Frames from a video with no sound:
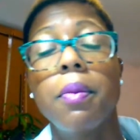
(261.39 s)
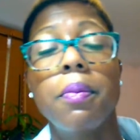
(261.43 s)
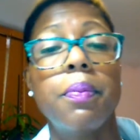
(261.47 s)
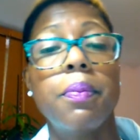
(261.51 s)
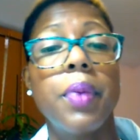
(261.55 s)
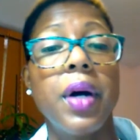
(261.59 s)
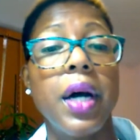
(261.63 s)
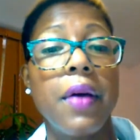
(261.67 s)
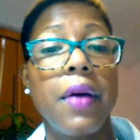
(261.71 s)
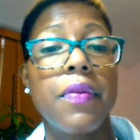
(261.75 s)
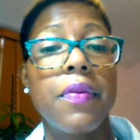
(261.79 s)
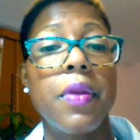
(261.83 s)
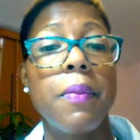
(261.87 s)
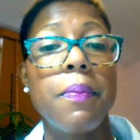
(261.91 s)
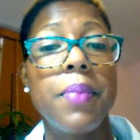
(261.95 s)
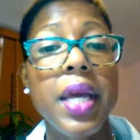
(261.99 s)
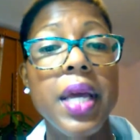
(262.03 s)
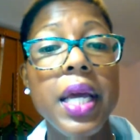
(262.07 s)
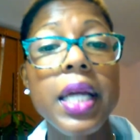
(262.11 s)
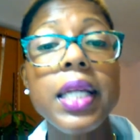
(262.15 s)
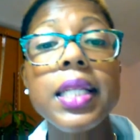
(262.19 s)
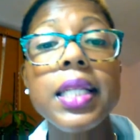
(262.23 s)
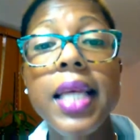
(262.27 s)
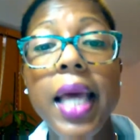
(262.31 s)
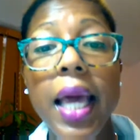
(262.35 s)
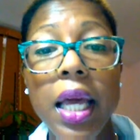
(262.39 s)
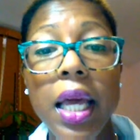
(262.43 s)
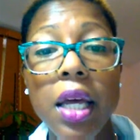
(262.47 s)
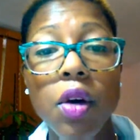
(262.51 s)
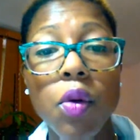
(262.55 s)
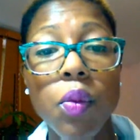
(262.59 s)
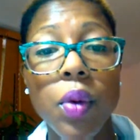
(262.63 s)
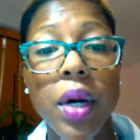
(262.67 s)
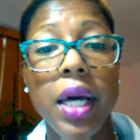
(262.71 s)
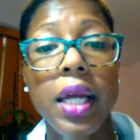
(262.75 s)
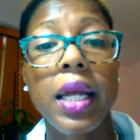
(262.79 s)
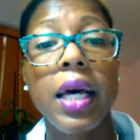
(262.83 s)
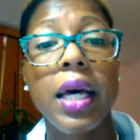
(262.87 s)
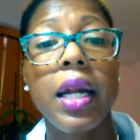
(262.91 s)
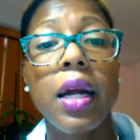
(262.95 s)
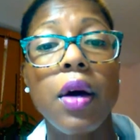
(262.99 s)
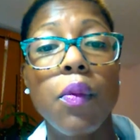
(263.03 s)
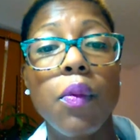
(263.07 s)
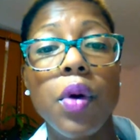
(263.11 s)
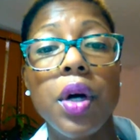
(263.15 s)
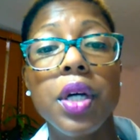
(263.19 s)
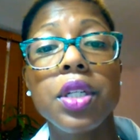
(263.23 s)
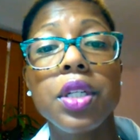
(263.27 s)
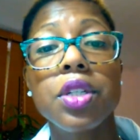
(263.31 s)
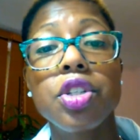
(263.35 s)
But the big takeaway that I
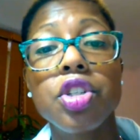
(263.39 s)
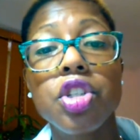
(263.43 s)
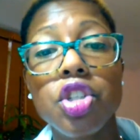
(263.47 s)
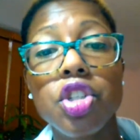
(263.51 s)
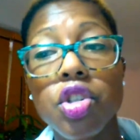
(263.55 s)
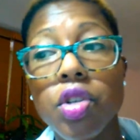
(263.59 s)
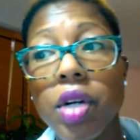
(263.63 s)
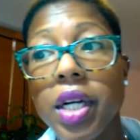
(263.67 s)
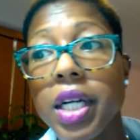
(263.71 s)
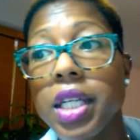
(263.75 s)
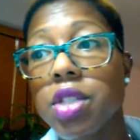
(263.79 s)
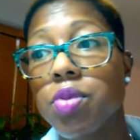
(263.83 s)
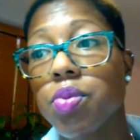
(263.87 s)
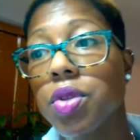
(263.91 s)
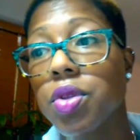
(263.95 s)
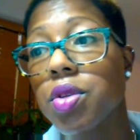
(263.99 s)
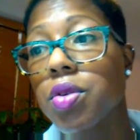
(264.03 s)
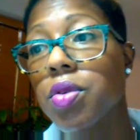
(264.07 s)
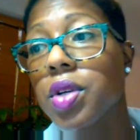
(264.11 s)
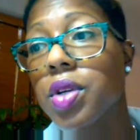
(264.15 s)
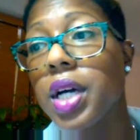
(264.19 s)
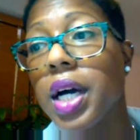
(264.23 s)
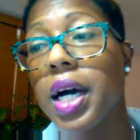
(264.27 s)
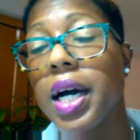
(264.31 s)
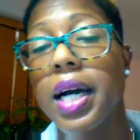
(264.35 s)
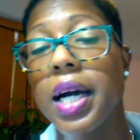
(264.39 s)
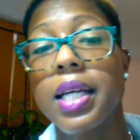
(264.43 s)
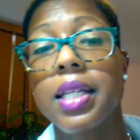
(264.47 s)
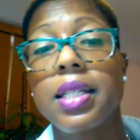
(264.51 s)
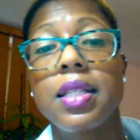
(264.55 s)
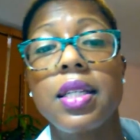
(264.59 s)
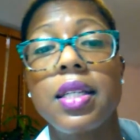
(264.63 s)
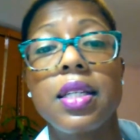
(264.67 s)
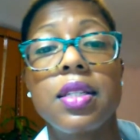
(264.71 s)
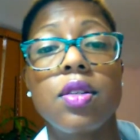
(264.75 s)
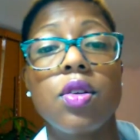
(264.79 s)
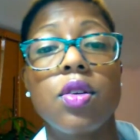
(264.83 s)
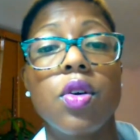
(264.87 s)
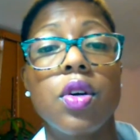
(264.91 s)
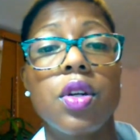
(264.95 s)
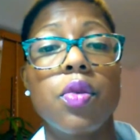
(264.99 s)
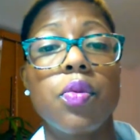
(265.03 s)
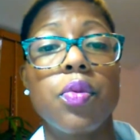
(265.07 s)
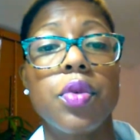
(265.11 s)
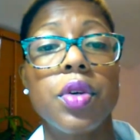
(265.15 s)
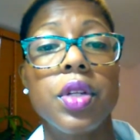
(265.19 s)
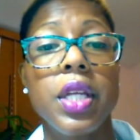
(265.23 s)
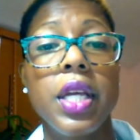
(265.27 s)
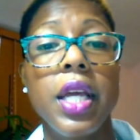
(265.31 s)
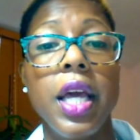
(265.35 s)
want to stress with you guys, that's going to
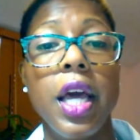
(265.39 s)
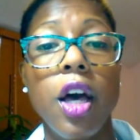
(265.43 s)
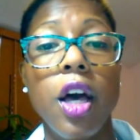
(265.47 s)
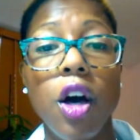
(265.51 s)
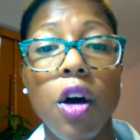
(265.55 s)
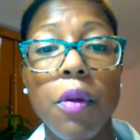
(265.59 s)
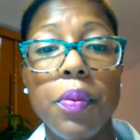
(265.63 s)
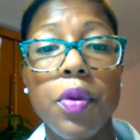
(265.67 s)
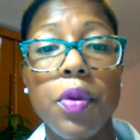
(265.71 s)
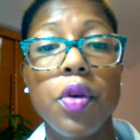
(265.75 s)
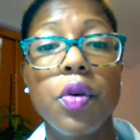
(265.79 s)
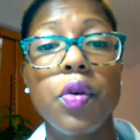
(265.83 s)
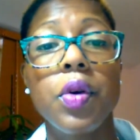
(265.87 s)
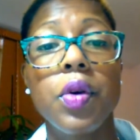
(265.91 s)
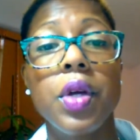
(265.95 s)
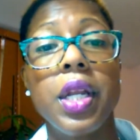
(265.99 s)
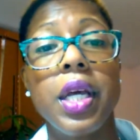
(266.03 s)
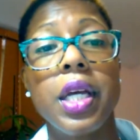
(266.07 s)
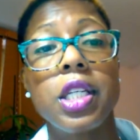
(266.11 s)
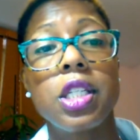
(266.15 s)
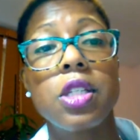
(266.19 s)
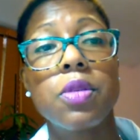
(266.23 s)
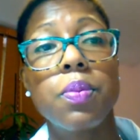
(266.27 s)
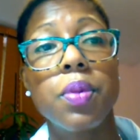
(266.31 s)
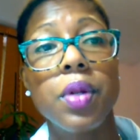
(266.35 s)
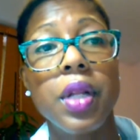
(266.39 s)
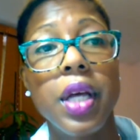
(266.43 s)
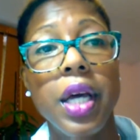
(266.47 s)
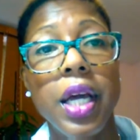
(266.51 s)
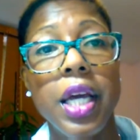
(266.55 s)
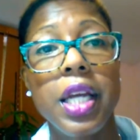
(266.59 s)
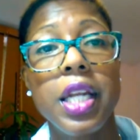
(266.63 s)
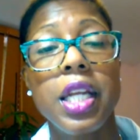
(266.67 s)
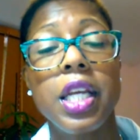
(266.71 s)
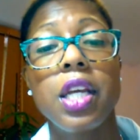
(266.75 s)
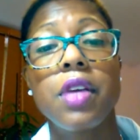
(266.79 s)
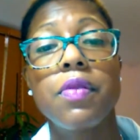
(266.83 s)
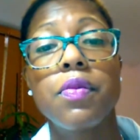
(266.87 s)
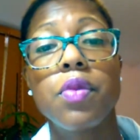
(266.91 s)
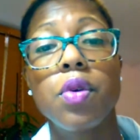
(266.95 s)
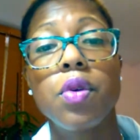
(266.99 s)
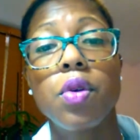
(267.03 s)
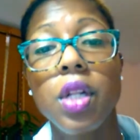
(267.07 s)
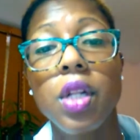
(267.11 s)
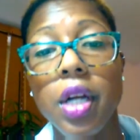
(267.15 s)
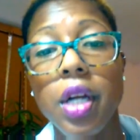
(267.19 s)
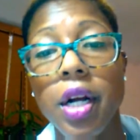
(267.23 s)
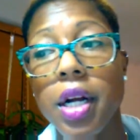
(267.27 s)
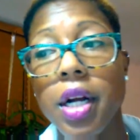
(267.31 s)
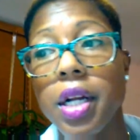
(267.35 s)
really help you and explain and give you
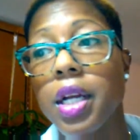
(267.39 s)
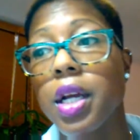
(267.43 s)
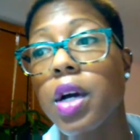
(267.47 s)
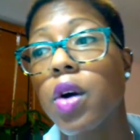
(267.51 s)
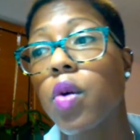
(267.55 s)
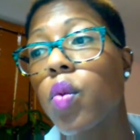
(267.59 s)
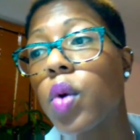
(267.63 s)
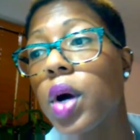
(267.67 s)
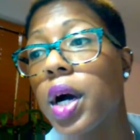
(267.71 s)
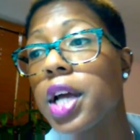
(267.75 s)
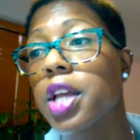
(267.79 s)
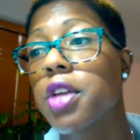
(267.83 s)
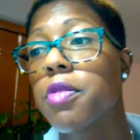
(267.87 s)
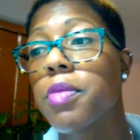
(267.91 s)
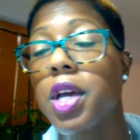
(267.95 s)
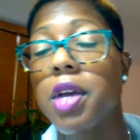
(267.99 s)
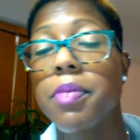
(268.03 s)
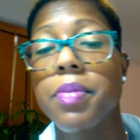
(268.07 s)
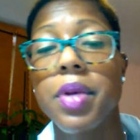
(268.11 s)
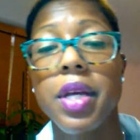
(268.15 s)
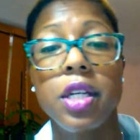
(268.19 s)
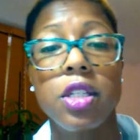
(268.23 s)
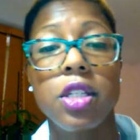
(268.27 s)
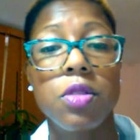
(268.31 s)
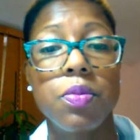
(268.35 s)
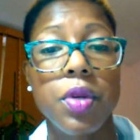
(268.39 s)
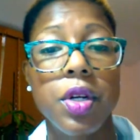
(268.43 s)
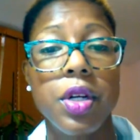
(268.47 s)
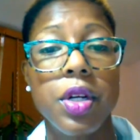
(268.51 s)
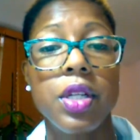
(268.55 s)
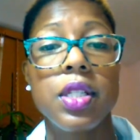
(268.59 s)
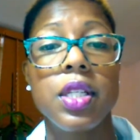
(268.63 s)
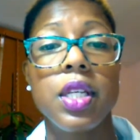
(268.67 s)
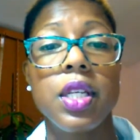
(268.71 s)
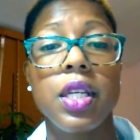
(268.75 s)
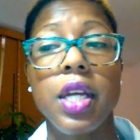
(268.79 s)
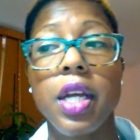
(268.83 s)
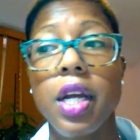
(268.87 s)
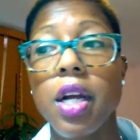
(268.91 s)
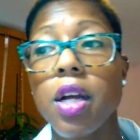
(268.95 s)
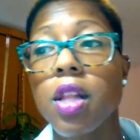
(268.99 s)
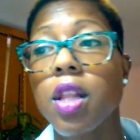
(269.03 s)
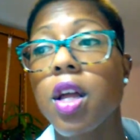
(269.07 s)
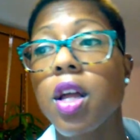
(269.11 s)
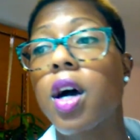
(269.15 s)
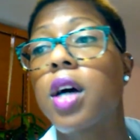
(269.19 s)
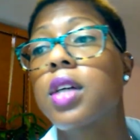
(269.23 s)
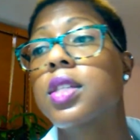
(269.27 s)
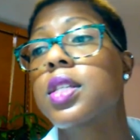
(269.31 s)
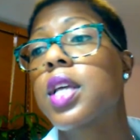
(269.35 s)
clarity on why you may be experiencing hair
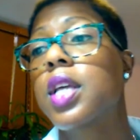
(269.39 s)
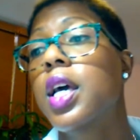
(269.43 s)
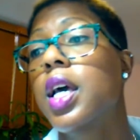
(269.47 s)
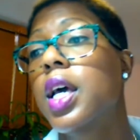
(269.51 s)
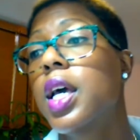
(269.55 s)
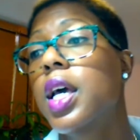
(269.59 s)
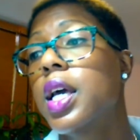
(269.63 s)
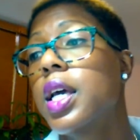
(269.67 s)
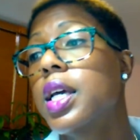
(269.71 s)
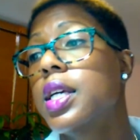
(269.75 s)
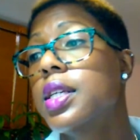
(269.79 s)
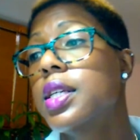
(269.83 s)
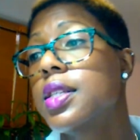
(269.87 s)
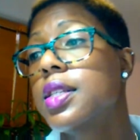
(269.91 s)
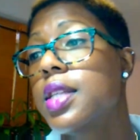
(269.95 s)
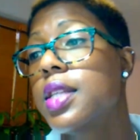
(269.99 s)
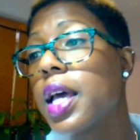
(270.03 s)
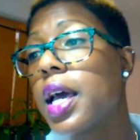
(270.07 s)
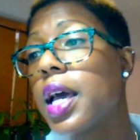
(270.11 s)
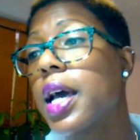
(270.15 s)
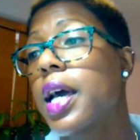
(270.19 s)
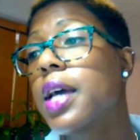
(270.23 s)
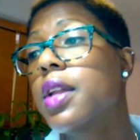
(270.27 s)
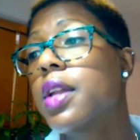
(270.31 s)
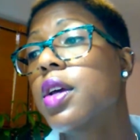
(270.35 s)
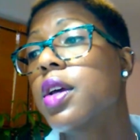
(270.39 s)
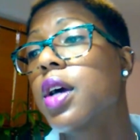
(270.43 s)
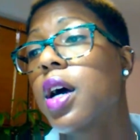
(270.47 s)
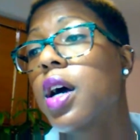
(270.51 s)
loss, is that